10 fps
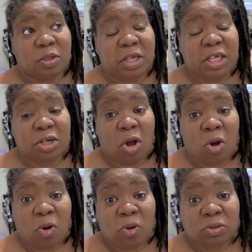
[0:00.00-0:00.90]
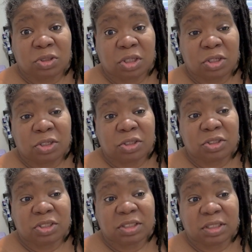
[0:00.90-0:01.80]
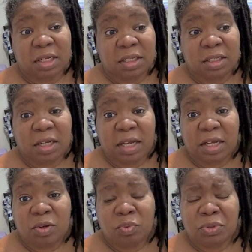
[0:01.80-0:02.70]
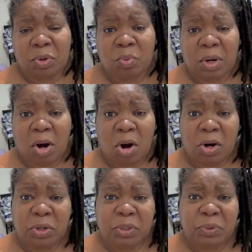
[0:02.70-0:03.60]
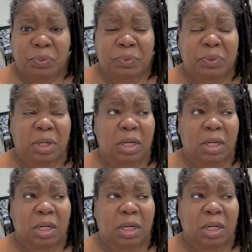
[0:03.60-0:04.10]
he called her to say, hey, you know, where are you?